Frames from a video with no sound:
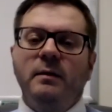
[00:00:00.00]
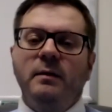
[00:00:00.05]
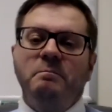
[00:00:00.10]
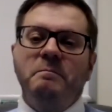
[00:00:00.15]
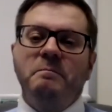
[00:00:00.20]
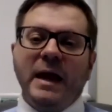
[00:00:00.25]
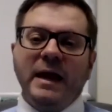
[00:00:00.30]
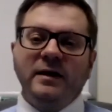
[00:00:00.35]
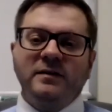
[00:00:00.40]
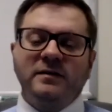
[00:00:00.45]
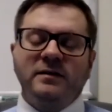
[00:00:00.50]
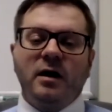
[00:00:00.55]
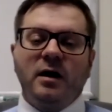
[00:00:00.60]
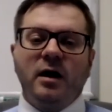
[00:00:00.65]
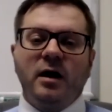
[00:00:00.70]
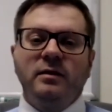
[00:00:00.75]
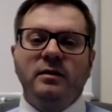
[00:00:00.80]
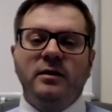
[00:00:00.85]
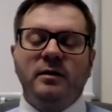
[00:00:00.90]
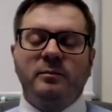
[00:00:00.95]
based
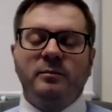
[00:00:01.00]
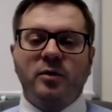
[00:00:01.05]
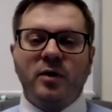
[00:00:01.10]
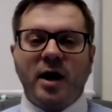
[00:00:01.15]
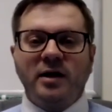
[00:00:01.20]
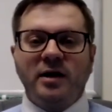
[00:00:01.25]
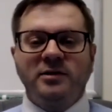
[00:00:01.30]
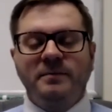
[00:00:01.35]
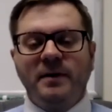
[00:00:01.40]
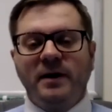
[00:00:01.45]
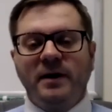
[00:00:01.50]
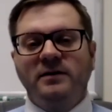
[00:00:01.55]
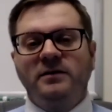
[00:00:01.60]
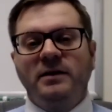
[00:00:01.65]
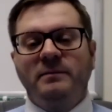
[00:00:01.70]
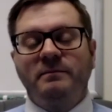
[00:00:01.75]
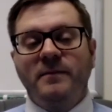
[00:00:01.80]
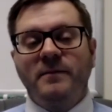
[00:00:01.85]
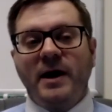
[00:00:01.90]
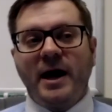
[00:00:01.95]
on the prospect's
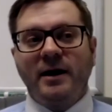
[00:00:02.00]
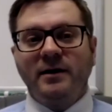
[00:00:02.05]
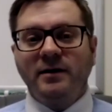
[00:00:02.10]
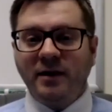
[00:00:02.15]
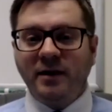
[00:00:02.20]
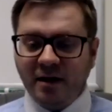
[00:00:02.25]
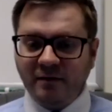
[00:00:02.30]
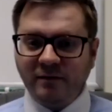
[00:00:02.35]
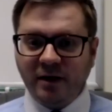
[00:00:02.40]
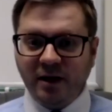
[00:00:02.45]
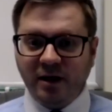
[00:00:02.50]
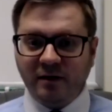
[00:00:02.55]
activity.